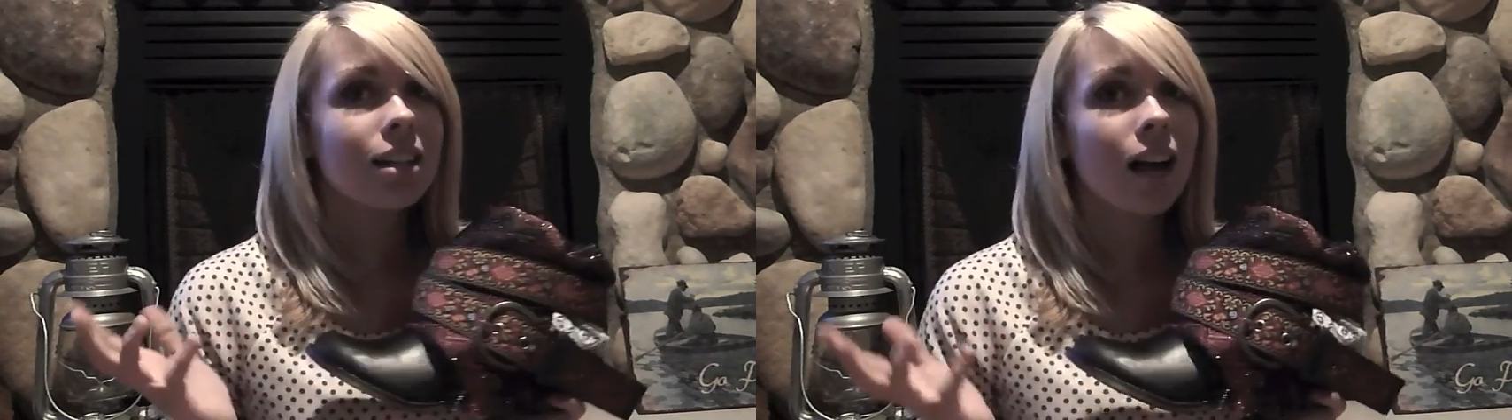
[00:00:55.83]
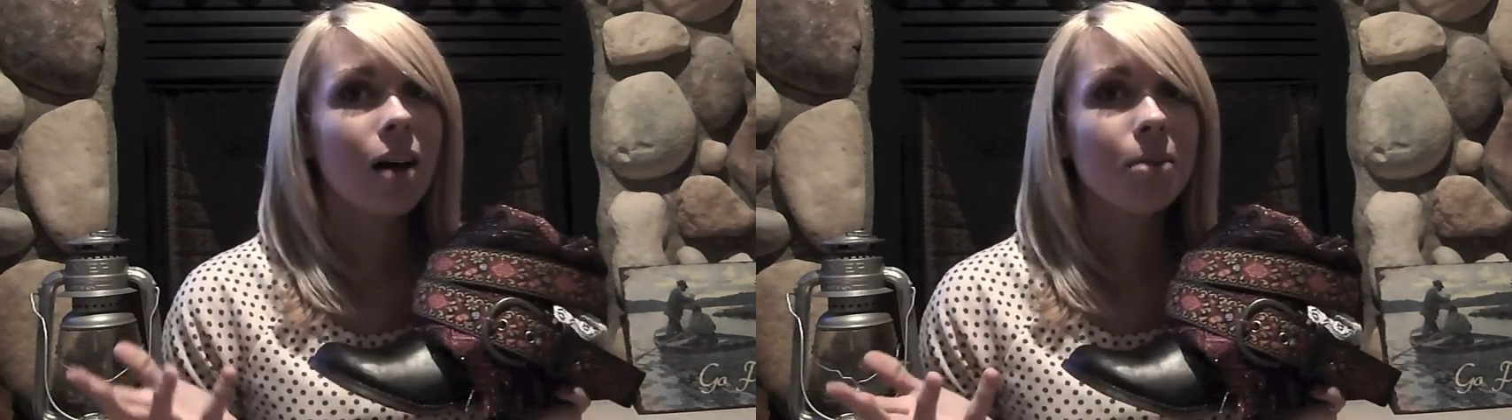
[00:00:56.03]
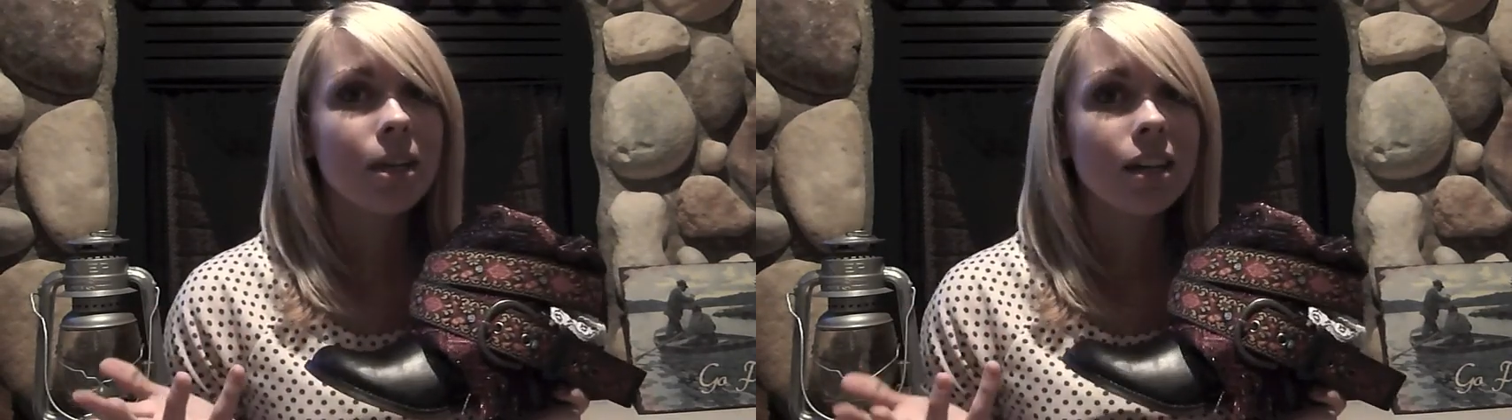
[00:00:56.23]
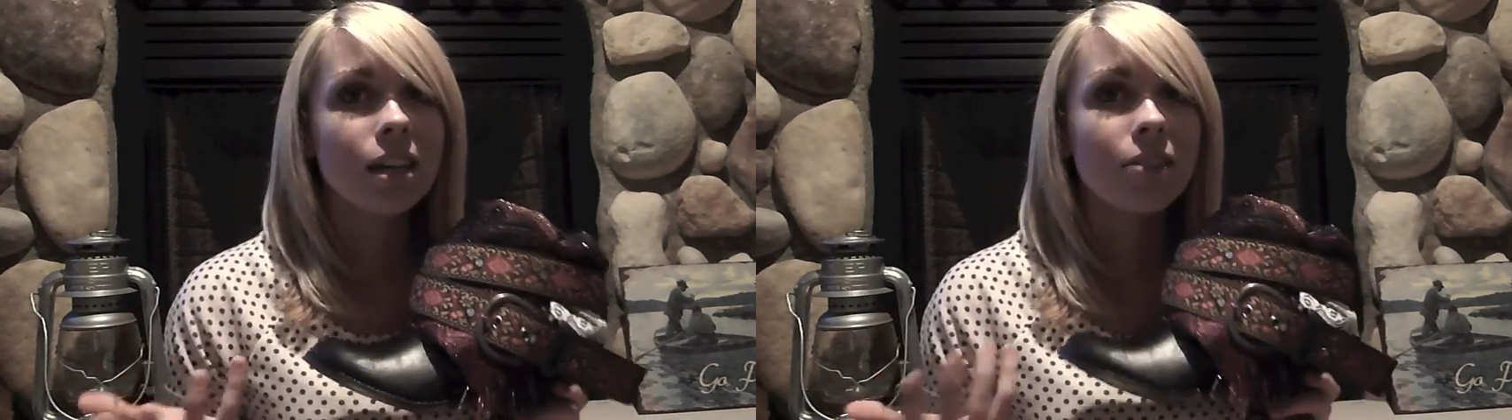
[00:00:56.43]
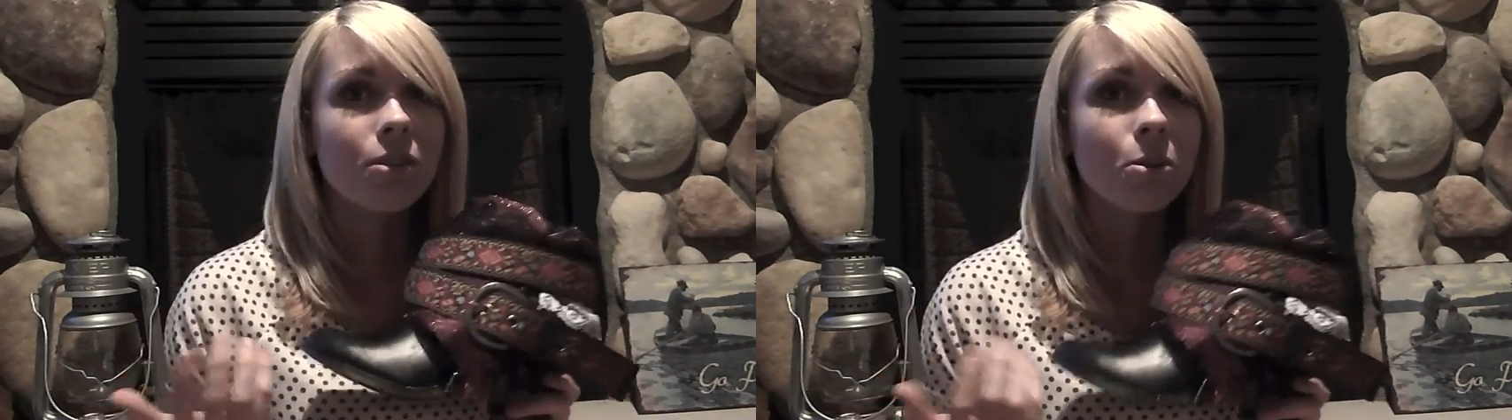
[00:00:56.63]
Comment
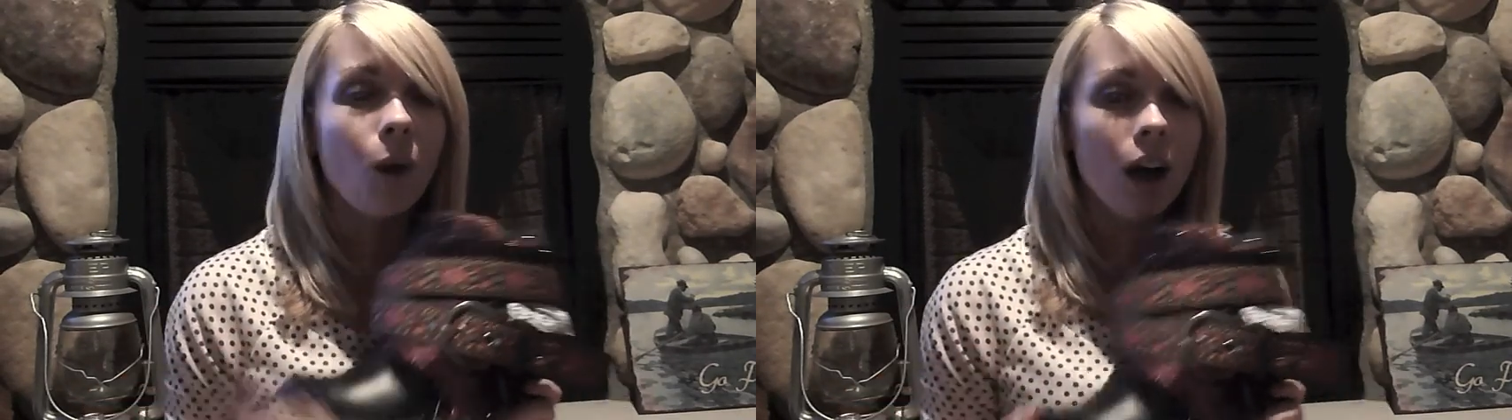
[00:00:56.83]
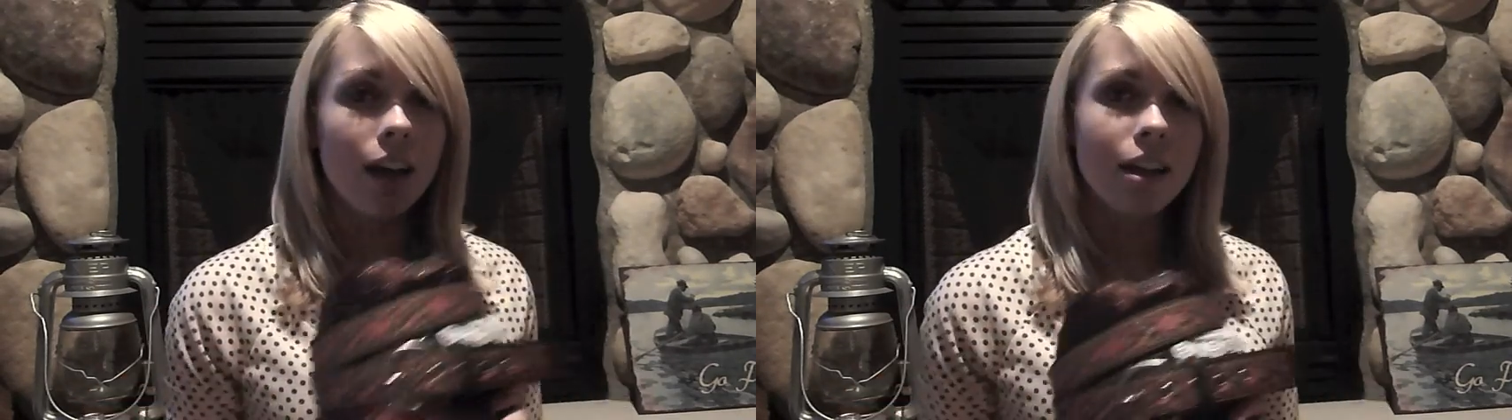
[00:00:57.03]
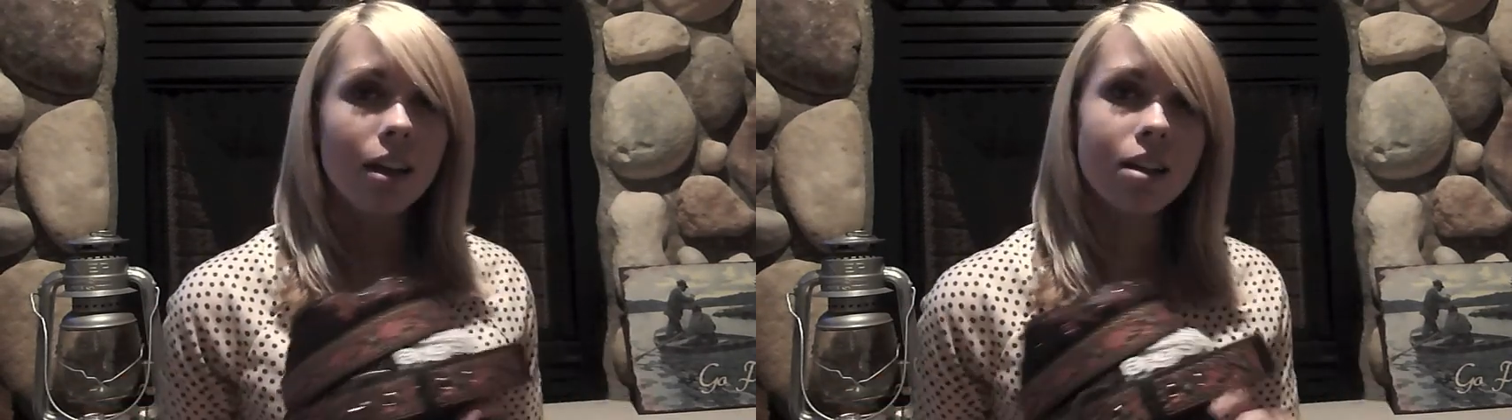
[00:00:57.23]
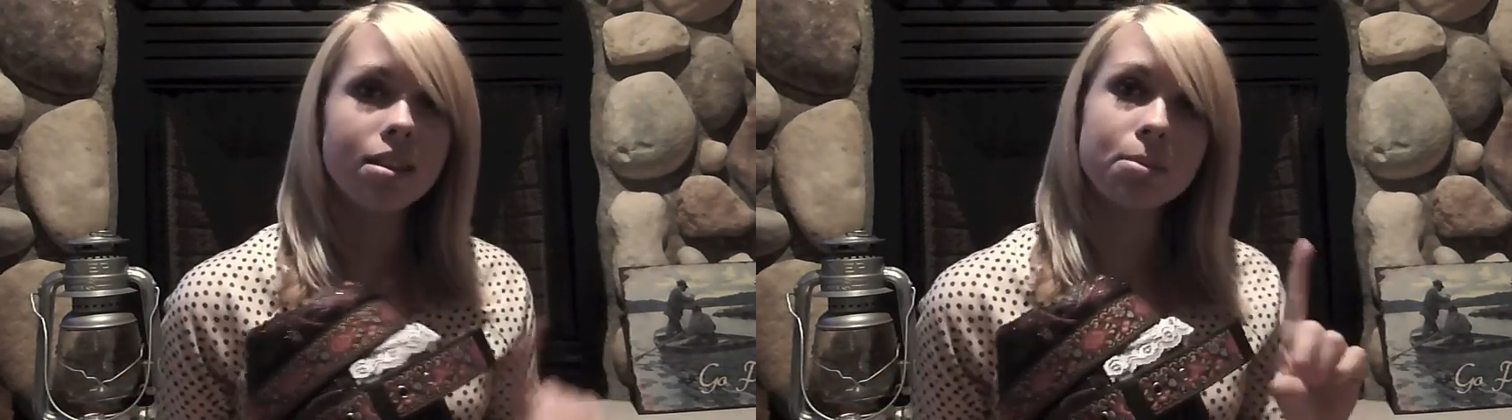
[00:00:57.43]
if you want,